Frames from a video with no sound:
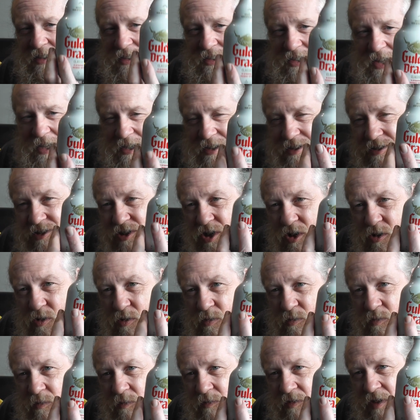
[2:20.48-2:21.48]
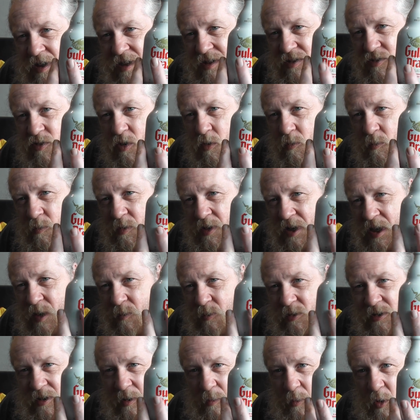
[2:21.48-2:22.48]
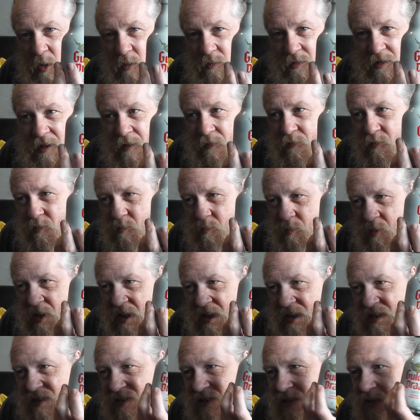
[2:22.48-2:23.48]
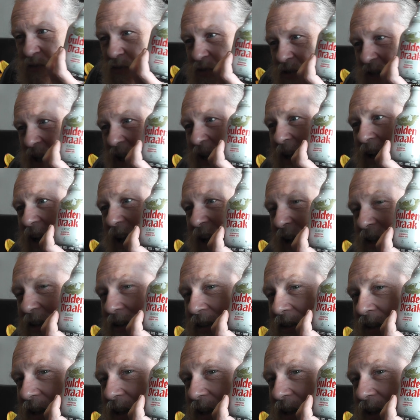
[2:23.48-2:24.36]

like two of this company, but they're both different beers, or that kind of